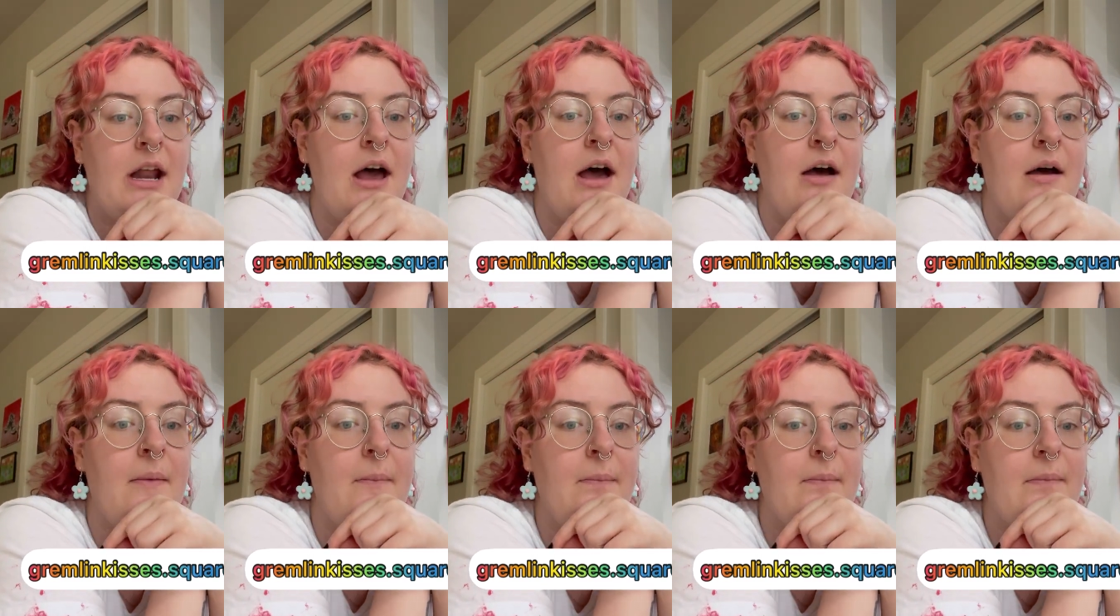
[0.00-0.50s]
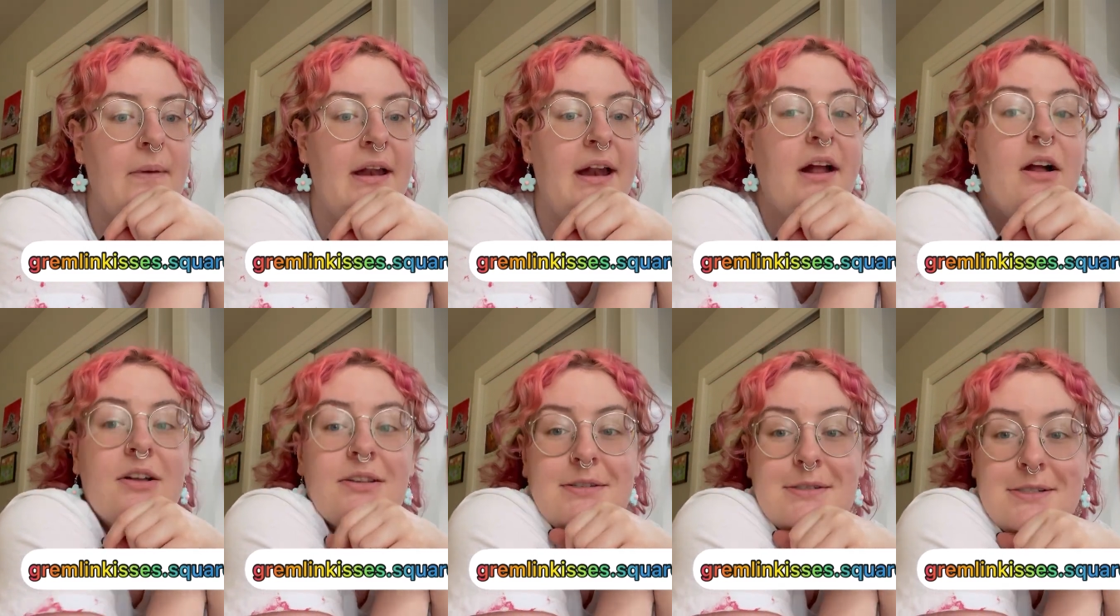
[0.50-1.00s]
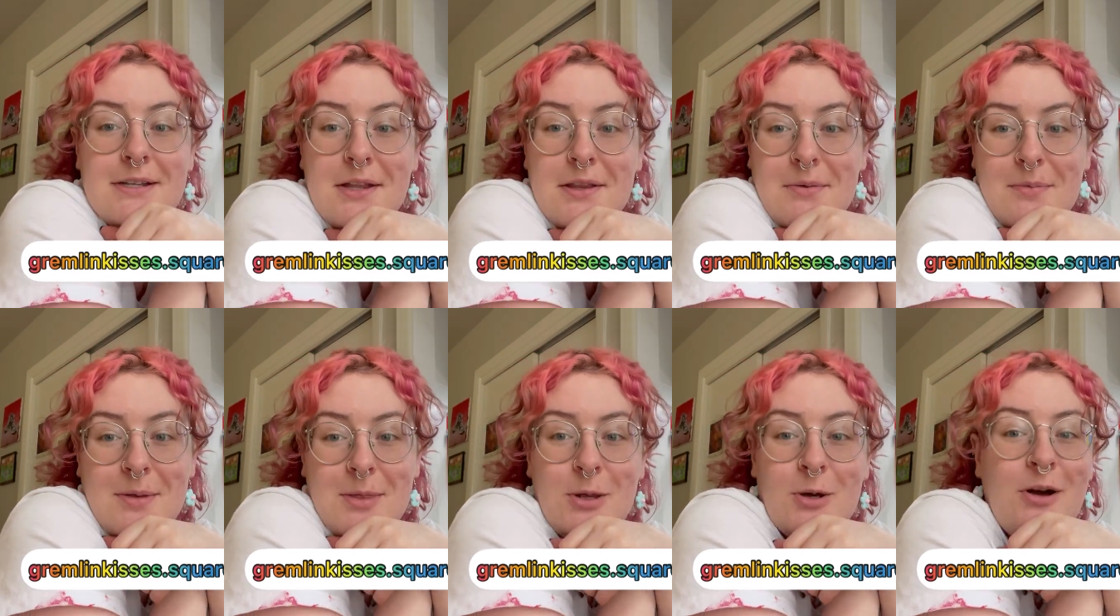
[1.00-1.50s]
And I also sell them
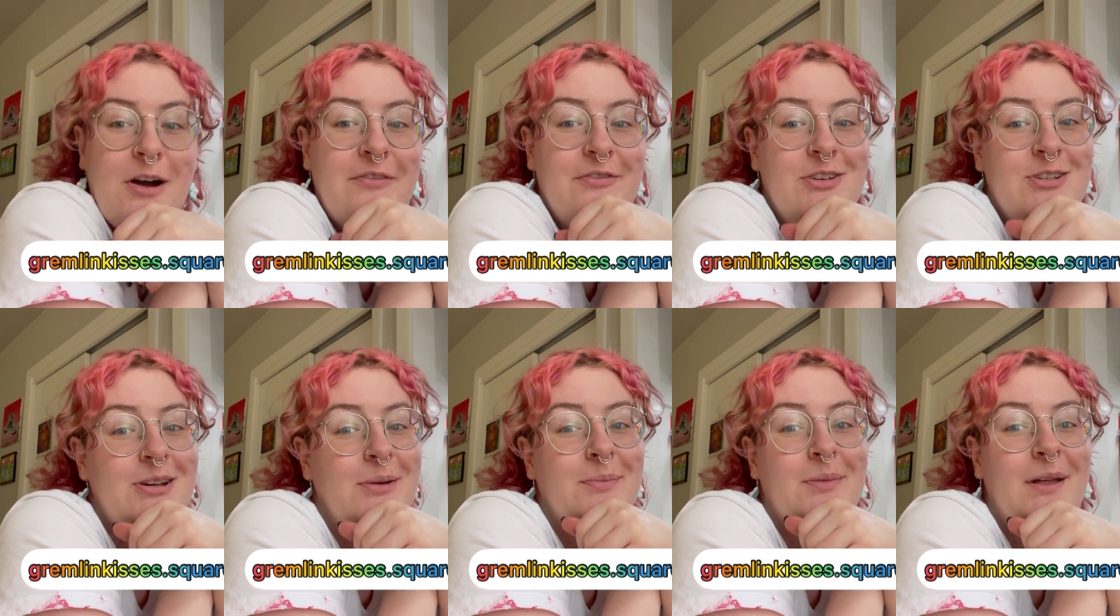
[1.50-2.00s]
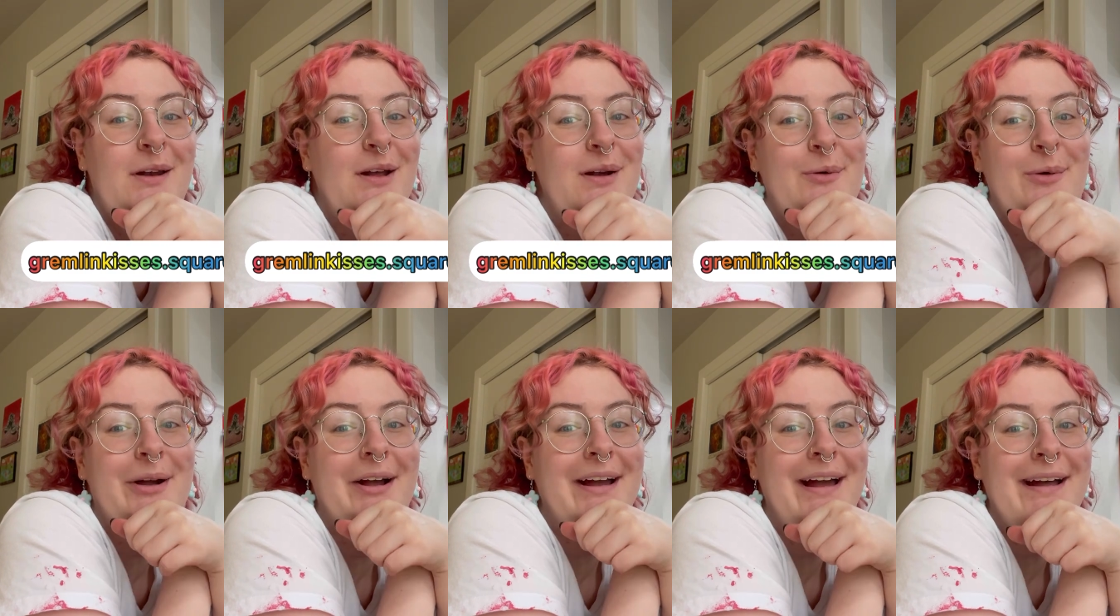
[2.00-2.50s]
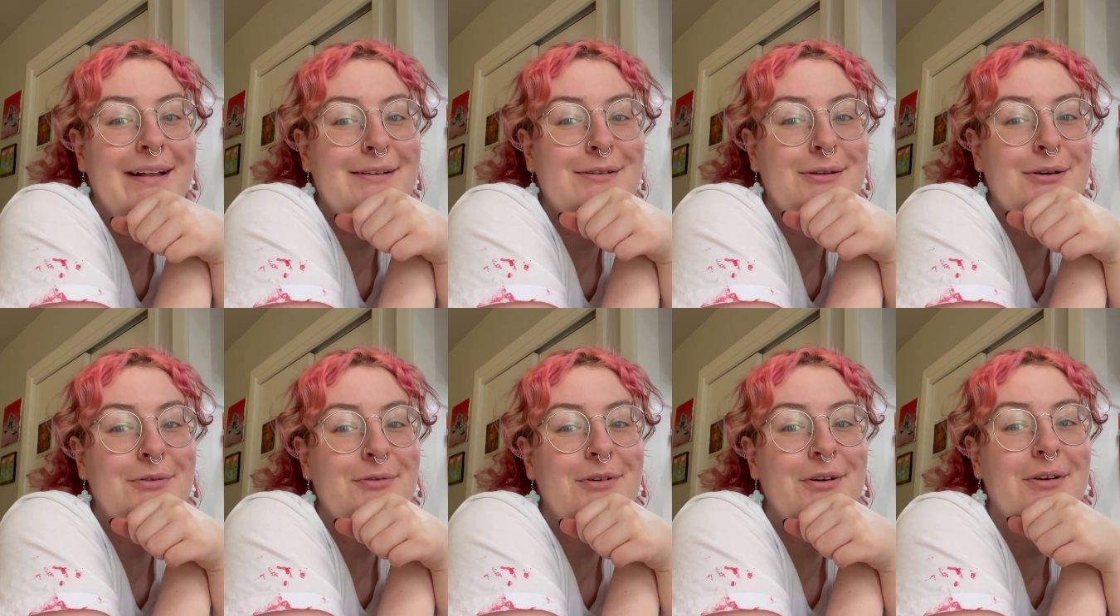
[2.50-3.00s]
at the coffee shop that I work at. So
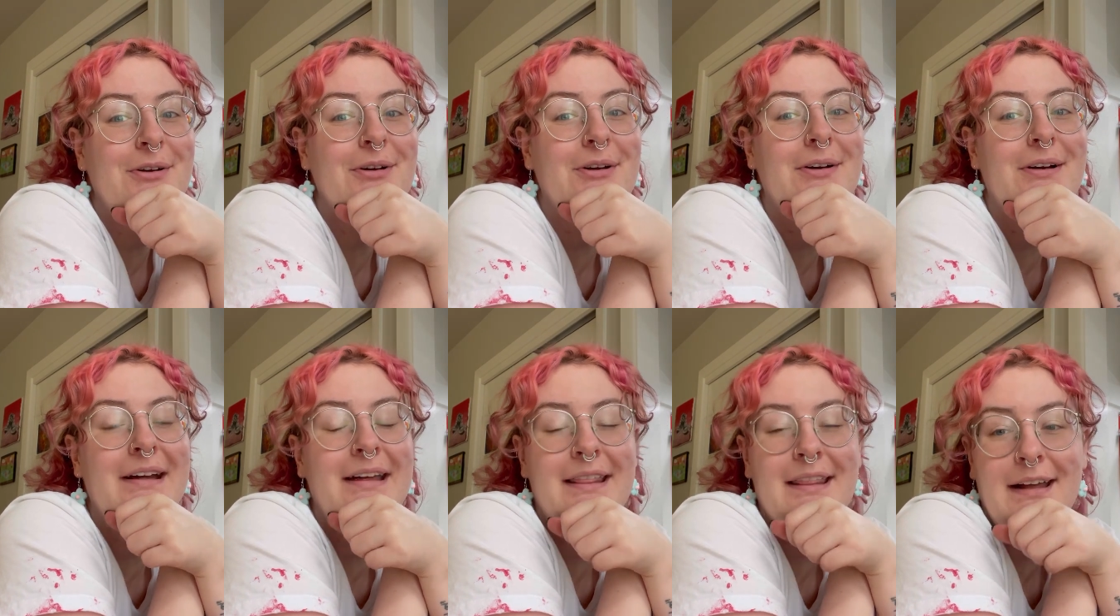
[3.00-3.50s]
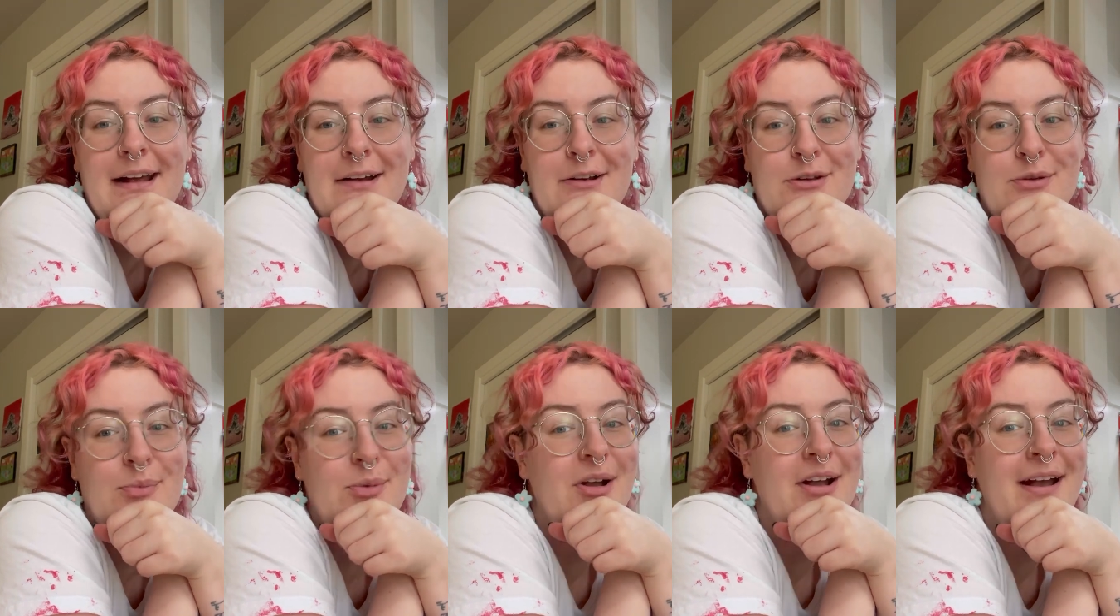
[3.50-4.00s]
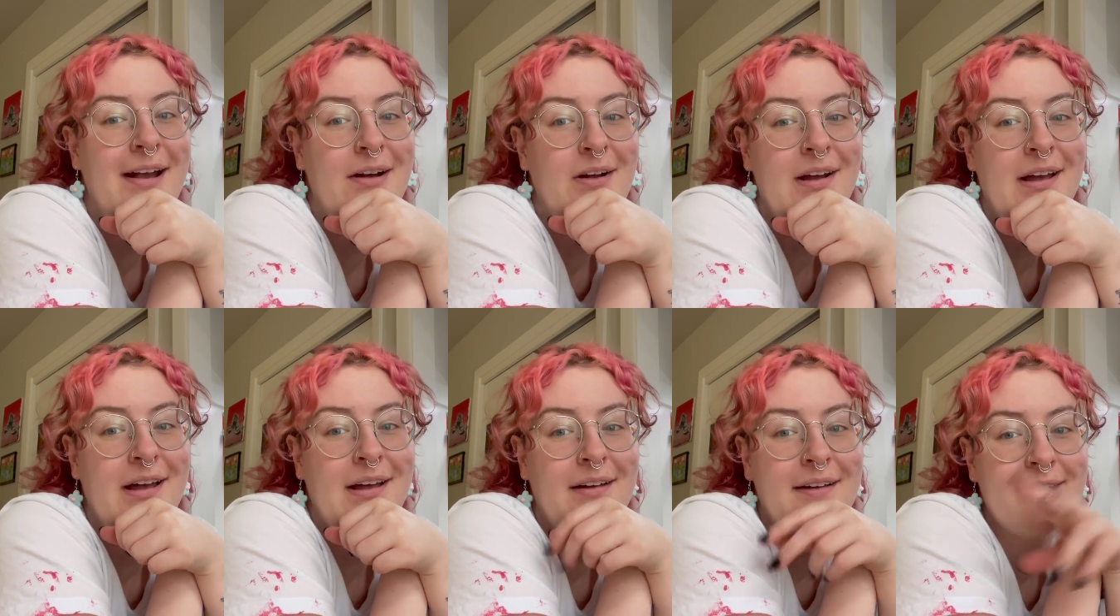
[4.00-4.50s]
if you're in the Harrisburg
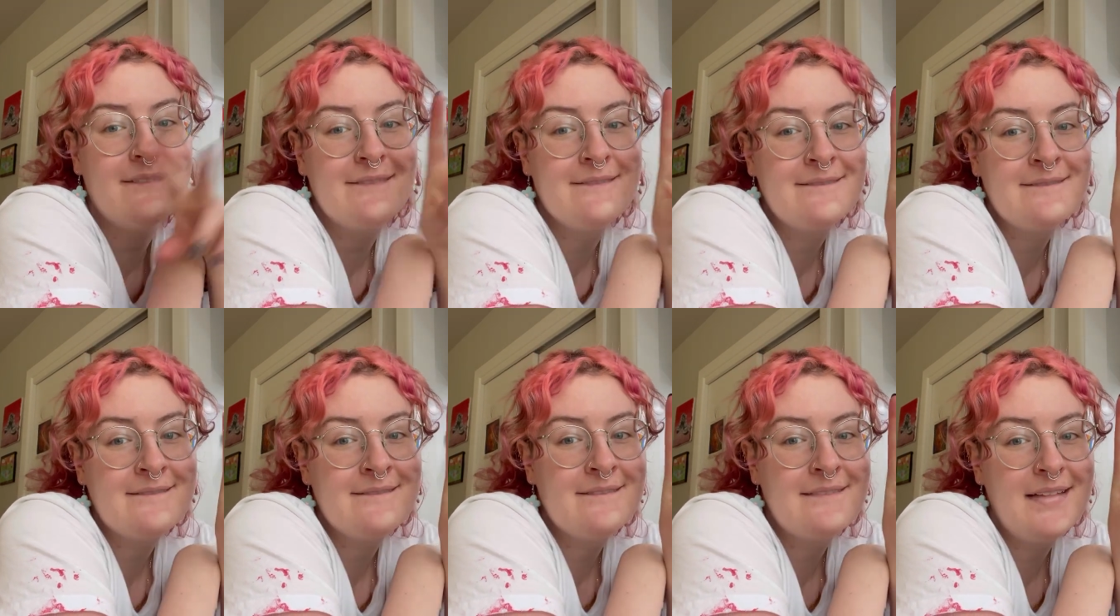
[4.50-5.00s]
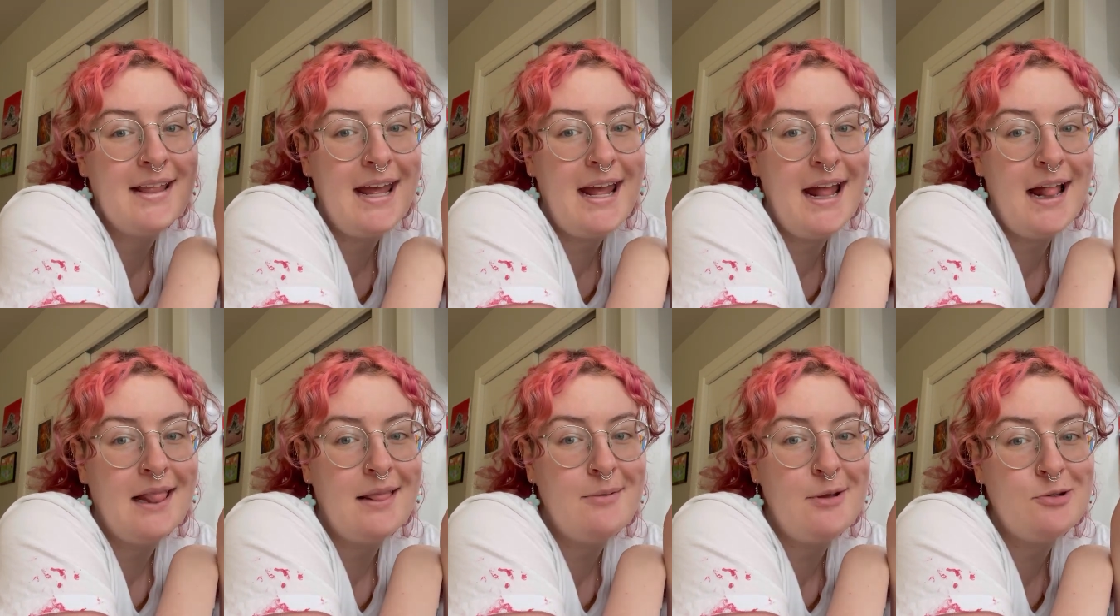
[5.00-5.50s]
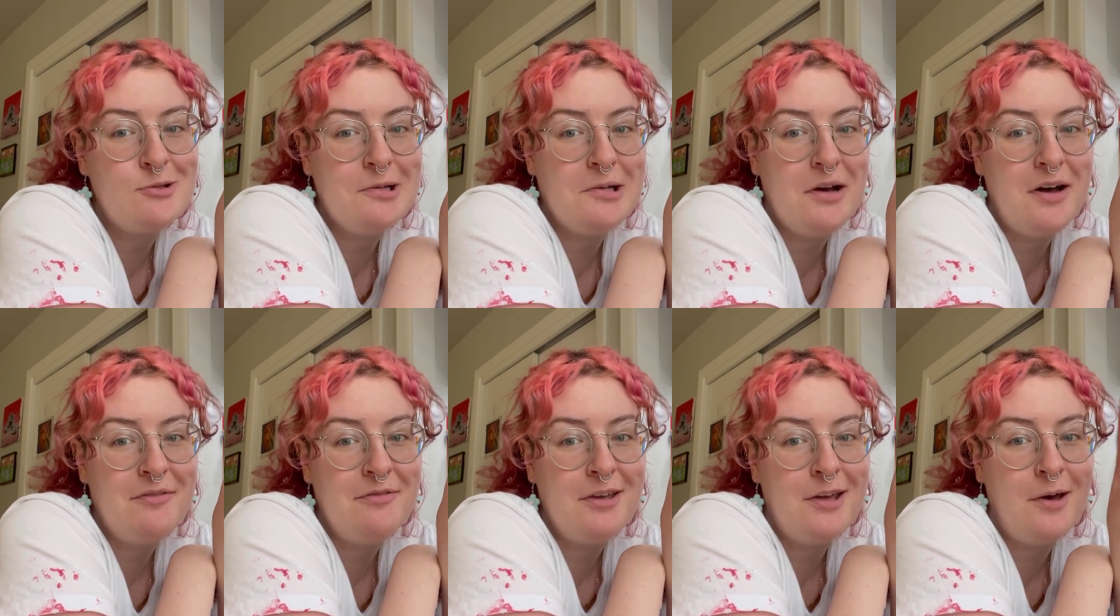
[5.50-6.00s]
area, Elementary
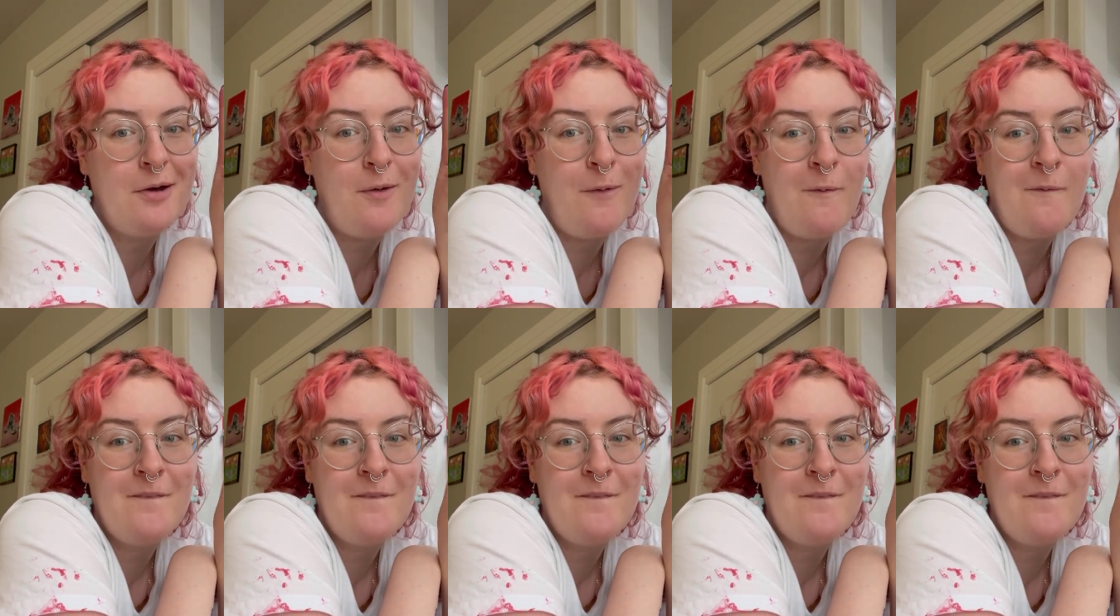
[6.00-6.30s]
Coffee Co.,